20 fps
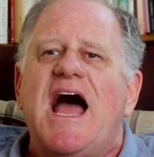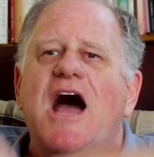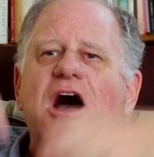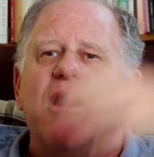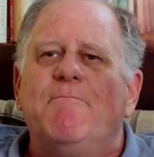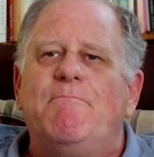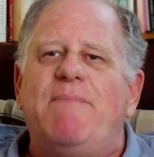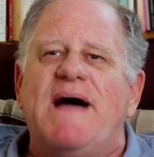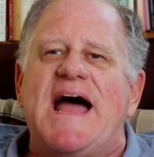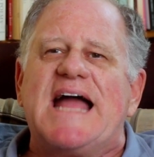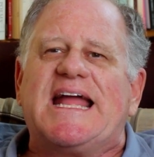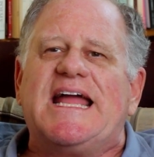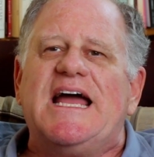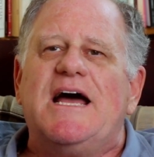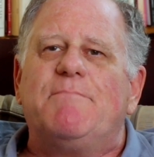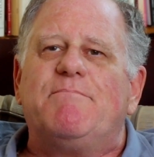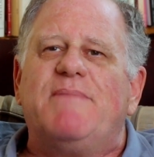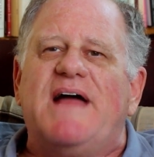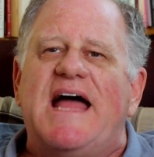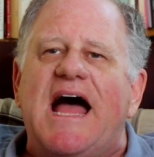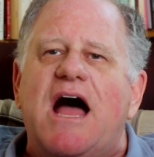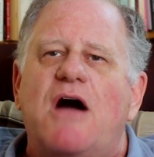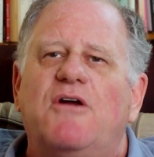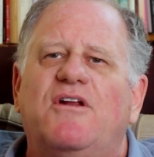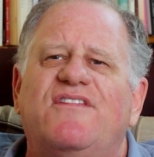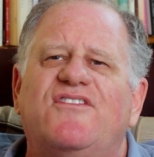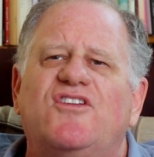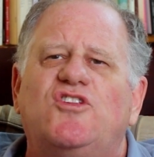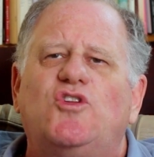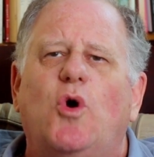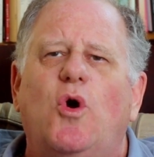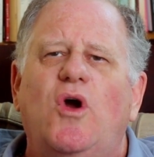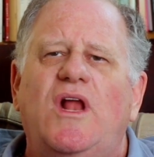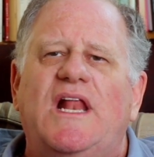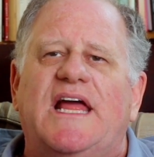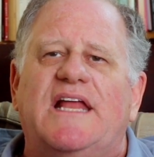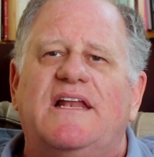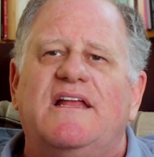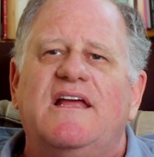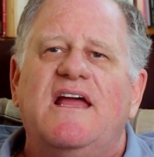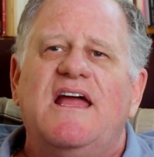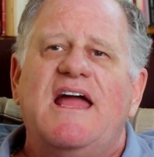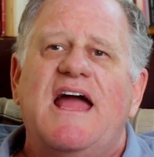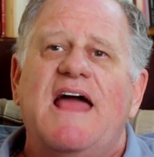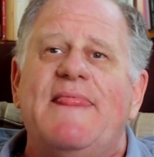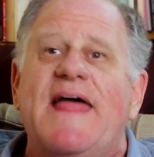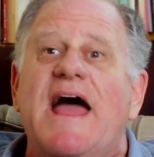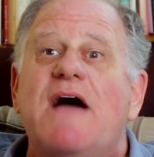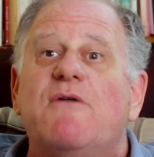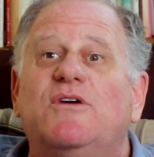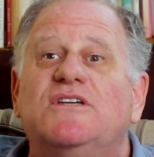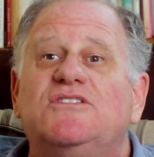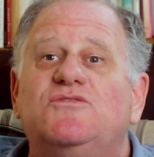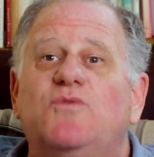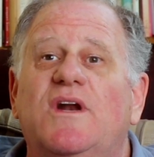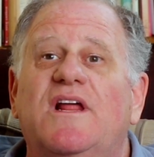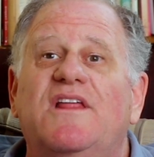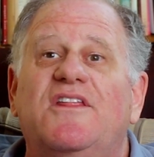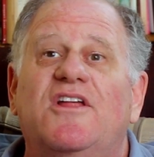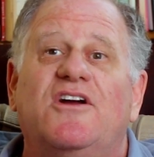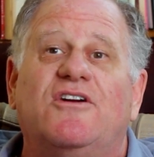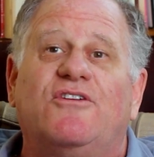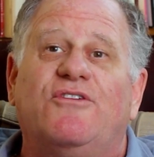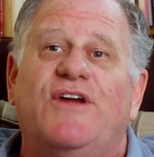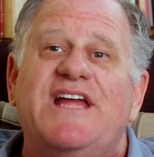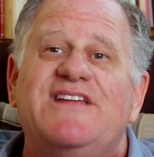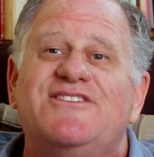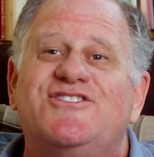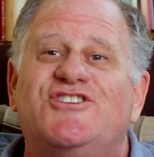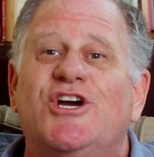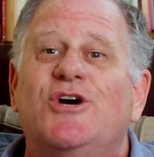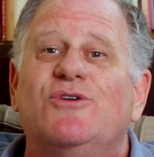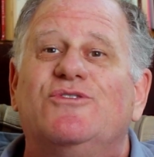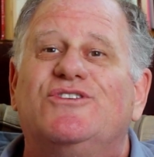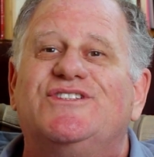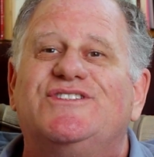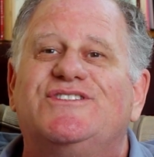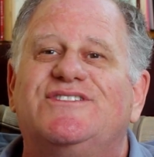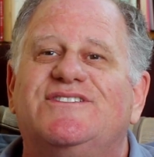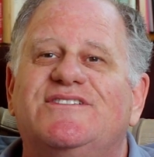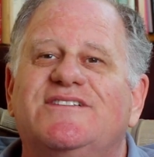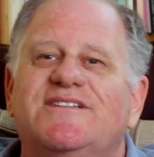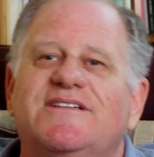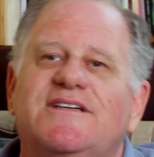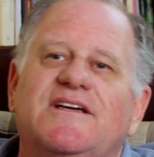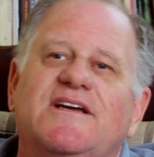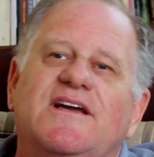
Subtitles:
out, back up out of the toilet. And that was one of their great jokes.